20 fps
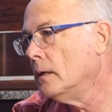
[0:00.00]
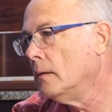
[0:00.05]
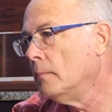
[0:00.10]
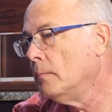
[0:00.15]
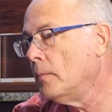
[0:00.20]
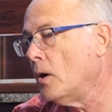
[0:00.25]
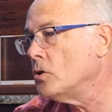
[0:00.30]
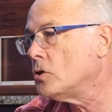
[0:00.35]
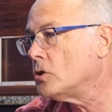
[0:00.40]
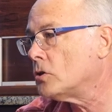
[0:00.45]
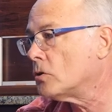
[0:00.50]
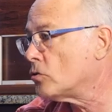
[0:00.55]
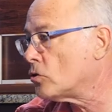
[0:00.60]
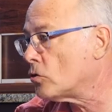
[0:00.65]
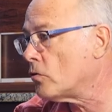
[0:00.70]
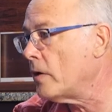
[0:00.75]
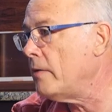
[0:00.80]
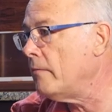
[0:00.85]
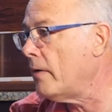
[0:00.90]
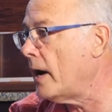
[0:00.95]
Most
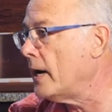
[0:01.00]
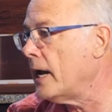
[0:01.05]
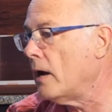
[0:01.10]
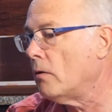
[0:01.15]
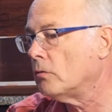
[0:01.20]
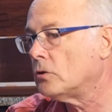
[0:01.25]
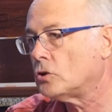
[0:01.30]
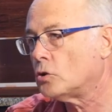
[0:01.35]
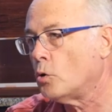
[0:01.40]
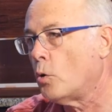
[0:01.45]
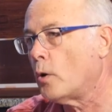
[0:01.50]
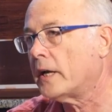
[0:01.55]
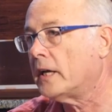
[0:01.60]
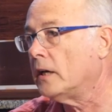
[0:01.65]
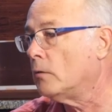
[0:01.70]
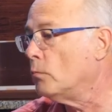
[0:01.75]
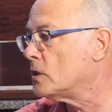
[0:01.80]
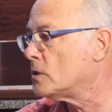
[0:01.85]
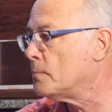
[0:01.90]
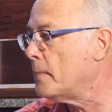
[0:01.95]
screenwriters, now
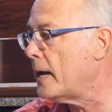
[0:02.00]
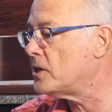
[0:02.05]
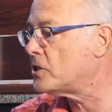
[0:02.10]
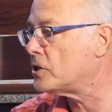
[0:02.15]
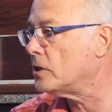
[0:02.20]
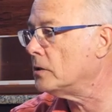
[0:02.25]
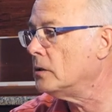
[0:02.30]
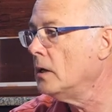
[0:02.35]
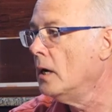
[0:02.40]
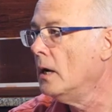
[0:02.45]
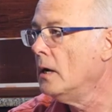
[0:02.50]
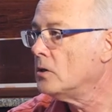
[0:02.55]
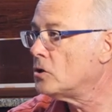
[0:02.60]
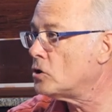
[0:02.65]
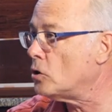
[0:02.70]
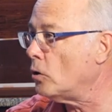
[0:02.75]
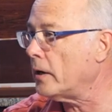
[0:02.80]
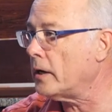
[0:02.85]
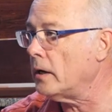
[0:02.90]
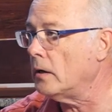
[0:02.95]
Sorkin was mentioned,
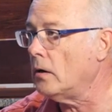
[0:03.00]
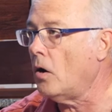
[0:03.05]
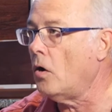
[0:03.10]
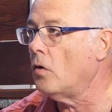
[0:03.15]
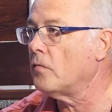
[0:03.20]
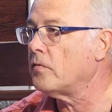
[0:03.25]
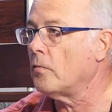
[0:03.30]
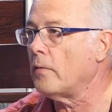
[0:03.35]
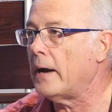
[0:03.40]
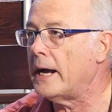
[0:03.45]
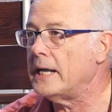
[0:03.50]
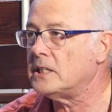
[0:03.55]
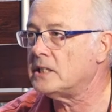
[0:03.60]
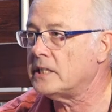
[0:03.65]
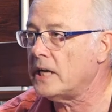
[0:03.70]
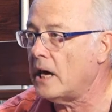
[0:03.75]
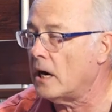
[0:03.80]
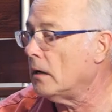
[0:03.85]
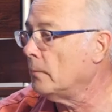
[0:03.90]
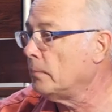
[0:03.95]
Sorkin overwrites
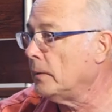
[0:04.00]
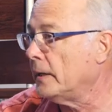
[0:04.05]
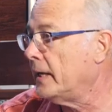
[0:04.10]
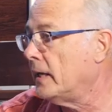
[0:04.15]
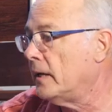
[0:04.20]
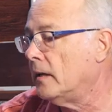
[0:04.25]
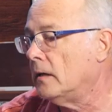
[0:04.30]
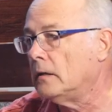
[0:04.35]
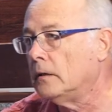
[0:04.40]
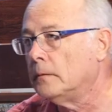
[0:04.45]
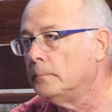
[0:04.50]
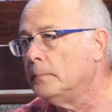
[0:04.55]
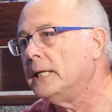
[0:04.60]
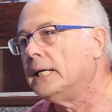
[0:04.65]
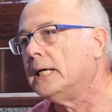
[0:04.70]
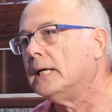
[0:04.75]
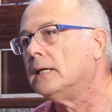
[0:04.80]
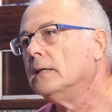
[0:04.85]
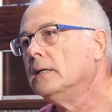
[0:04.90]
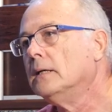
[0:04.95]
terribly and he'll
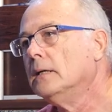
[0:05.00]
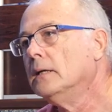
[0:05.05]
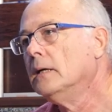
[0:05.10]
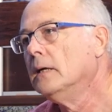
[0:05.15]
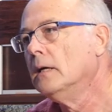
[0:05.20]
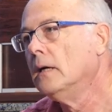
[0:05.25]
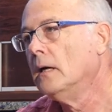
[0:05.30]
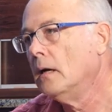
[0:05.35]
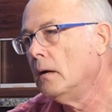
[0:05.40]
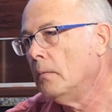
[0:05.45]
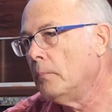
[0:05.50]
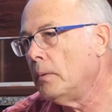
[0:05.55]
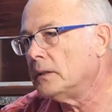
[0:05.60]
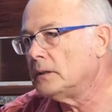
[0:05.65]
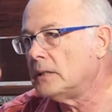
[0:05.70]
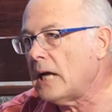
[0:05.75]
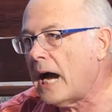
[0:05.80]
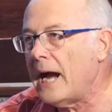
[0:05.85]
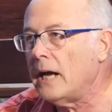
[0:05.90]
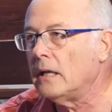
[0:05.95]
admit it.
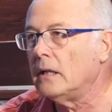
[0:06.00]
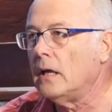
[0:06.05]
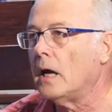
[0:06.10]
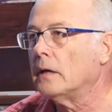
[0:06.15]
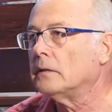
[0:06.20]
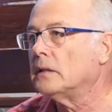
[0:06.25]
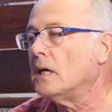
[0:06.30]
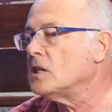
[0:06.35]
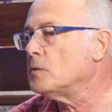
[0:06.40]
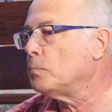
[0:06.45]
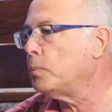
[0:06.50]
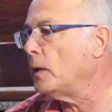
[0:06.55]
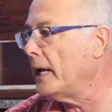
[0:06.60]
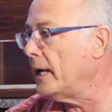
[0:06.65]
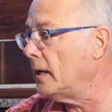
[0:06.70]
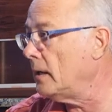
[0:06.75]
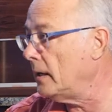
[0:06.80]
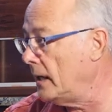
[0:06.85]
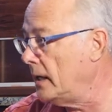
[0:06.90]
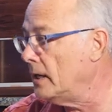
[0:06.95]
But dialogue does
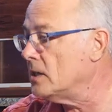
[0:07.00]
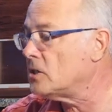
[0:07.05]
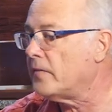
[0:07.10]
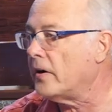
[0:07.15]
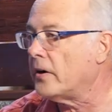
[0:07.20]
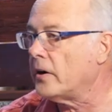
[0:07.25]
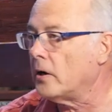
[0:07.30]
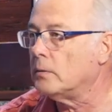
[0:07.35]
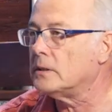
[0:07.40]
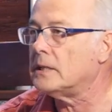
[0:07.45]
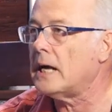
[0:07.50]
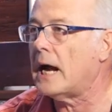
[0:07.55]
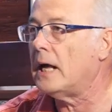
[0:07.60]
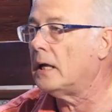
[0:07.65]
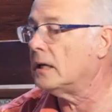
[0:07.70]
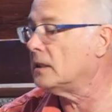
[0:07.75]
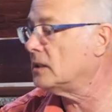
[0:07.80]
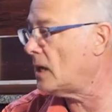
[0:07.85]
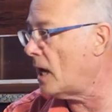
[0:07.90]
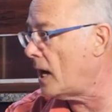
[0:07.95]
play, he is very good at
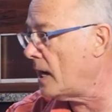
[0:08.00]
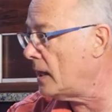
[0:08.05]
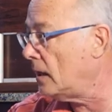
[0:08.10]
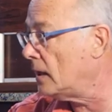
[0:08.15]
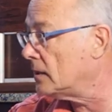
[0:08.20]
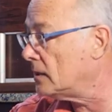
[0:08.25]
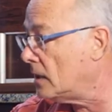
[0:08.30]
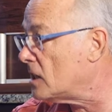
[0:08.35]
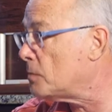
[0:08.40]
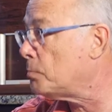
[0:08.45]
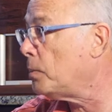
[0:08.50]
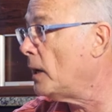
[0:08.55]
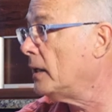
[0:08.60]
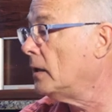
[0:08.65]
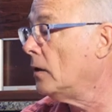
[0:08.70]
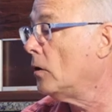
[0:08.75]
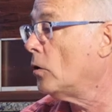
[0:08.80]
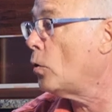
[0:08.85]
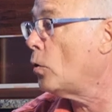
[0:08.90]
dialogue, dialogue does play a little